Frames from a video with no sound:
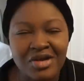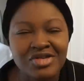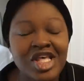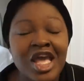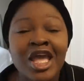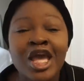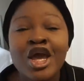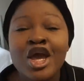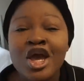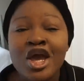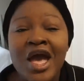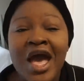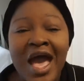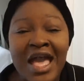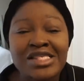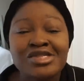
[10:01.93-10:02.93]
I was like,
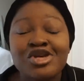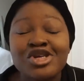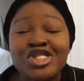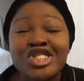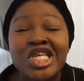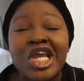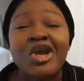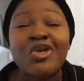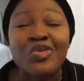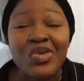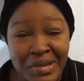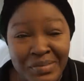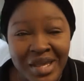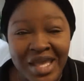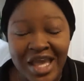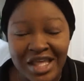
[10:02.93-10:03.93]
I started
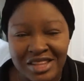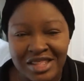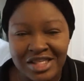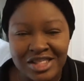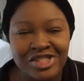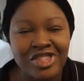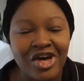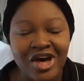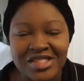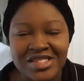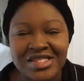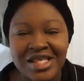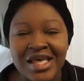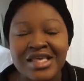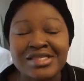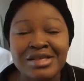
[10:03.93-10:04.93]
screaming at these thoughts.
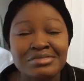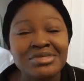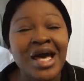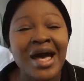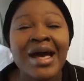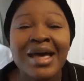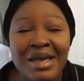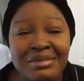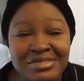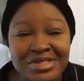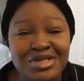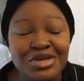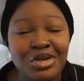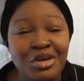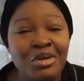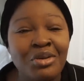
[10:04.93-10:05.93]
Like sometimes,
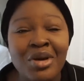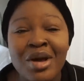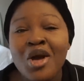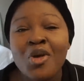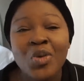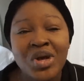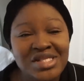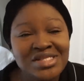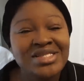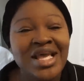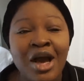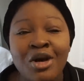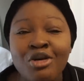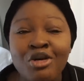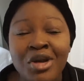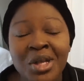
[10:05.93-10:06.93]
you know, when
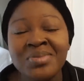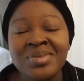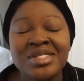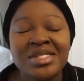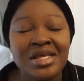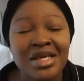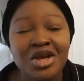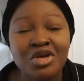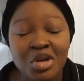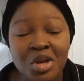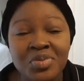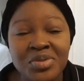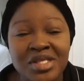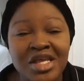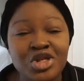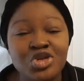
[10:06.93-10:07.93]
doubt
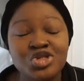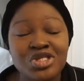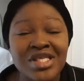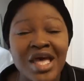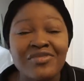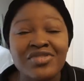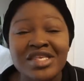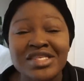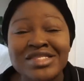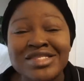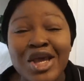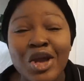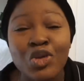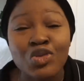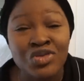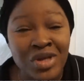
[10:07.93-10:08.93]
creeps in, you just have to
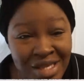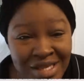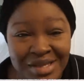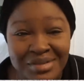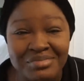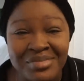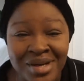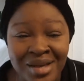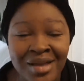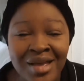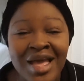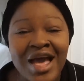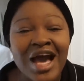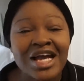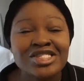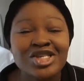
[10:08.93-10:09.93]
scream.
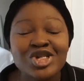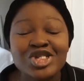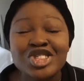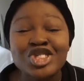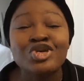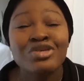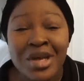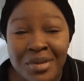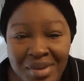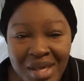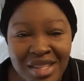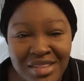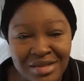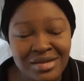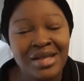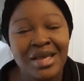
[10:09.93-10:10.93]
I started screaming
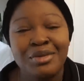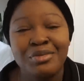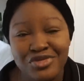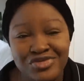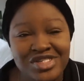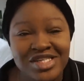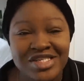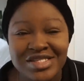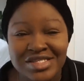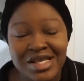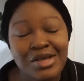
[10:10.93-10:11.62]
in the name of Jesus.